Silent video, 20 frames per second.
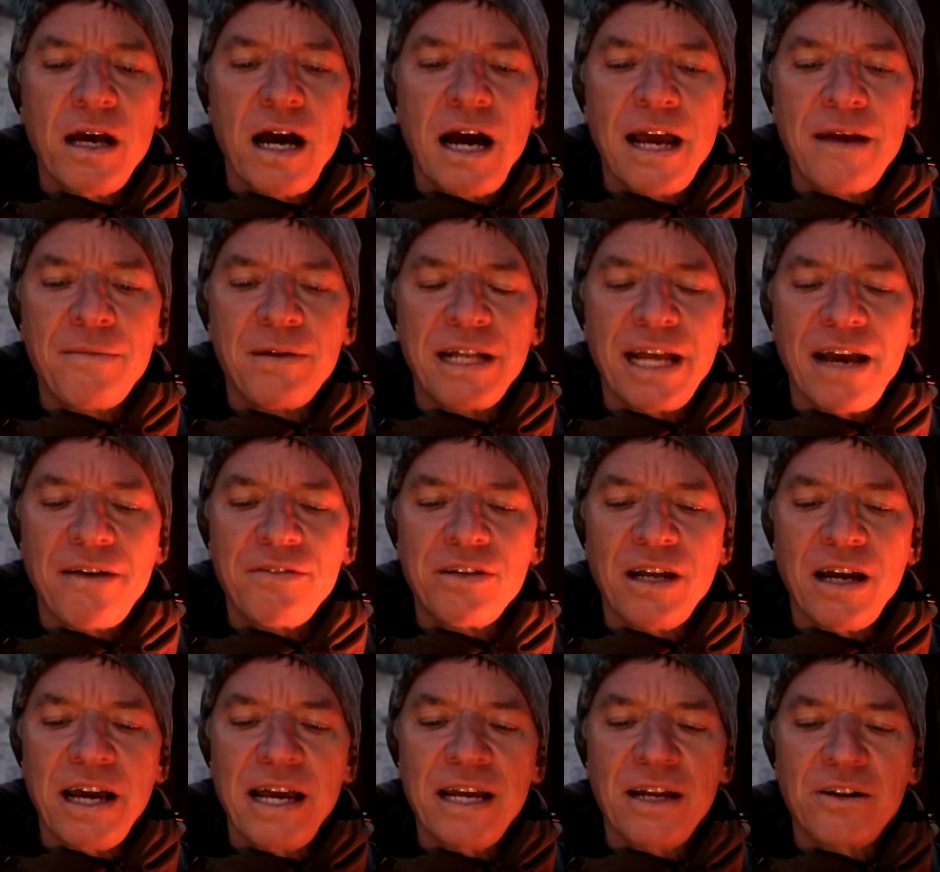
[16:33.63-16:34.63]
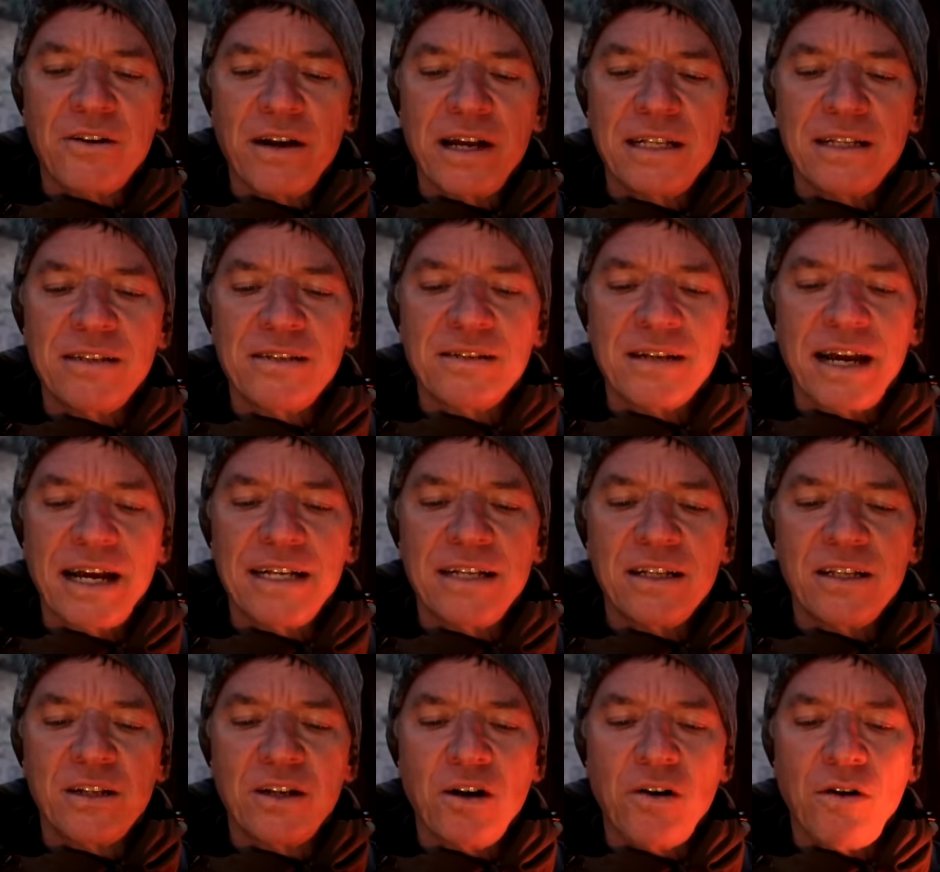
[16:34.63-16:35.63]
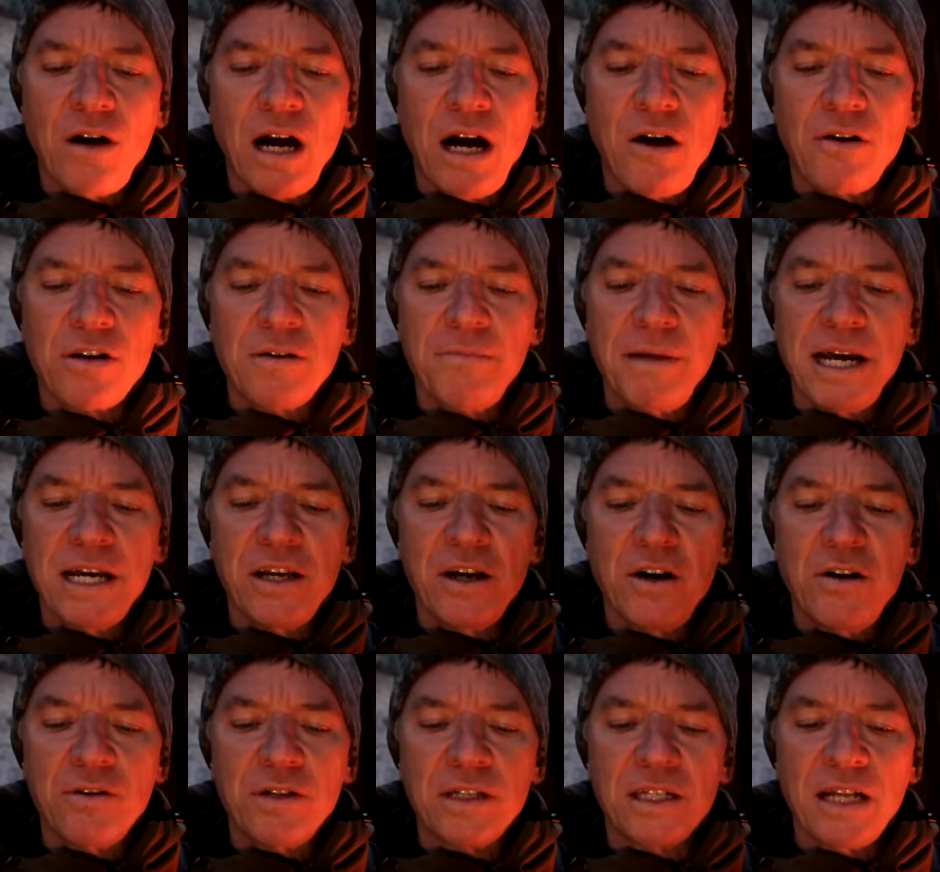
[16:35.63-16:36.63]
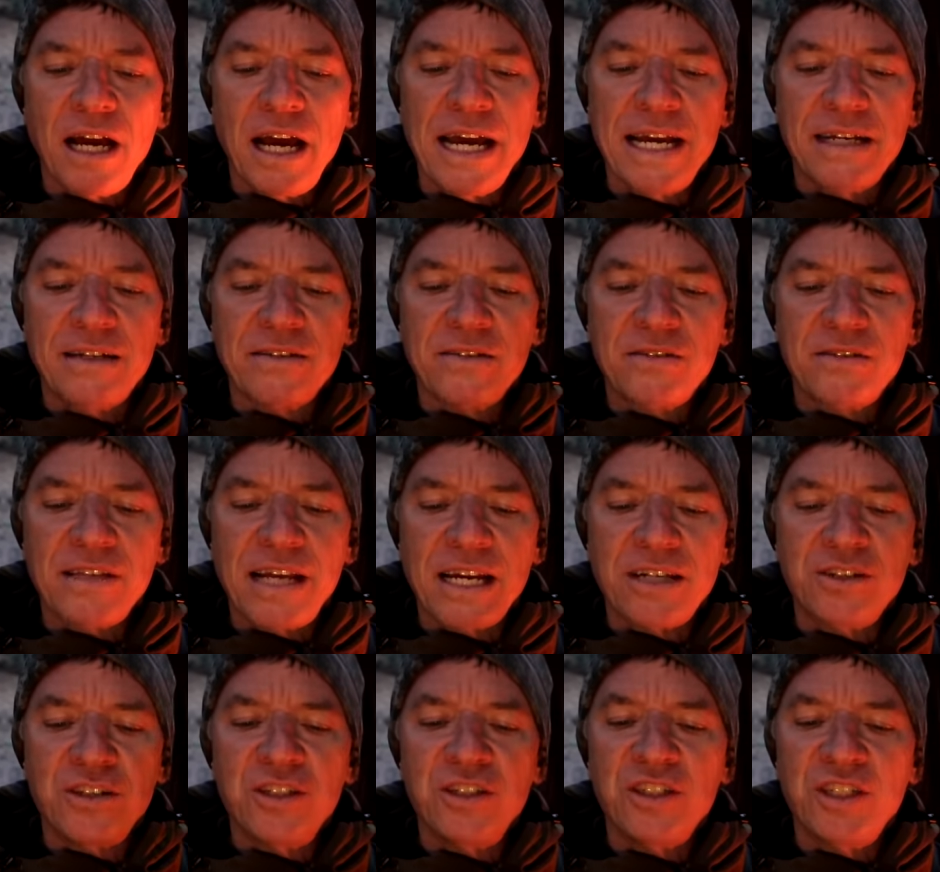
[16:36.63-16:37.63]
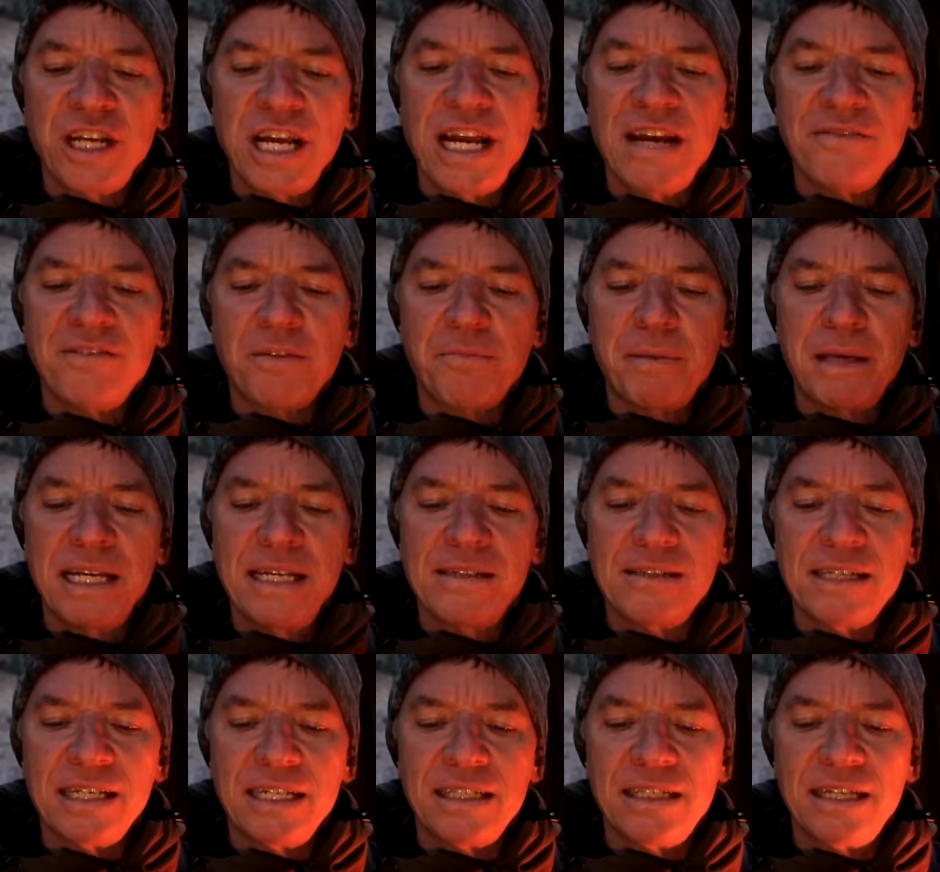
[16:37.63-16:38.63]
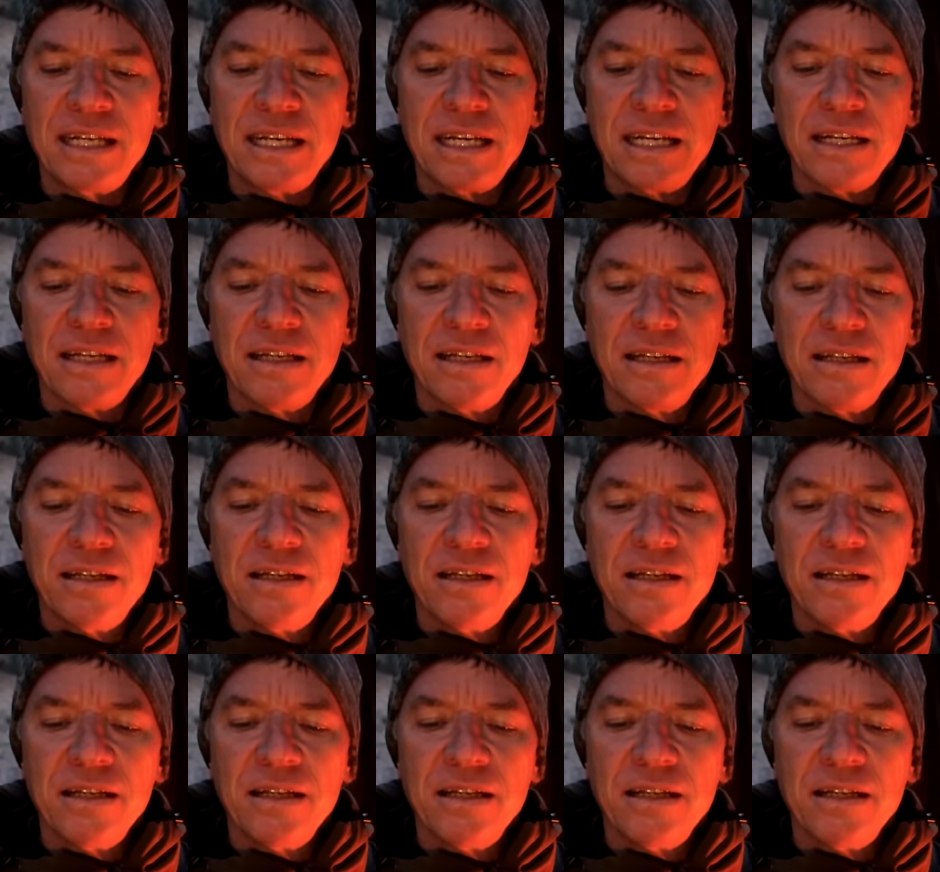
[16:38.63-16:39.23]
I am an avid hiker and decided to go out on my own and hike section J of the PCT,